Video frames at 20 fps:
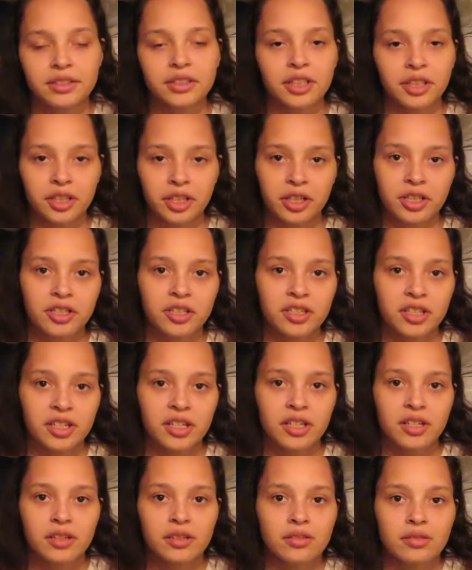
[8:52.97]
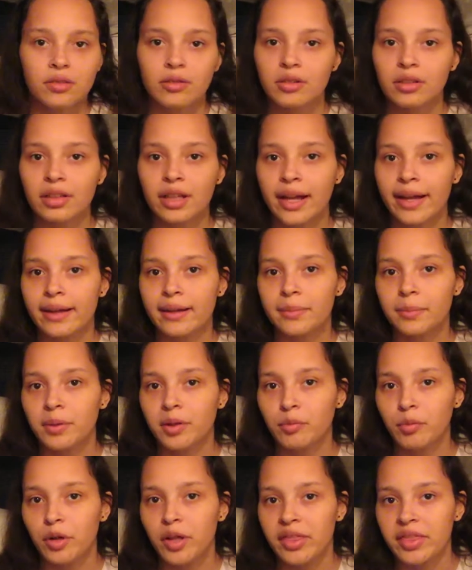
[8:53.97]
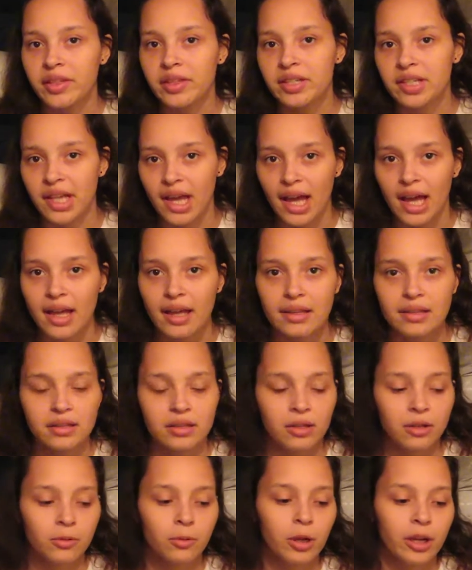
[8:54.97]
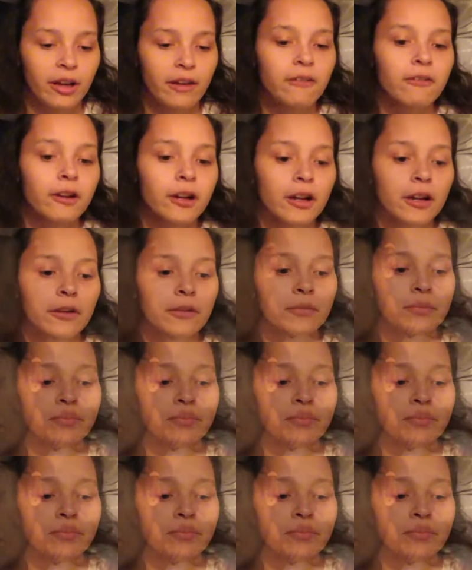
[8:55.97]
the nurses or like people at the desk or whatever.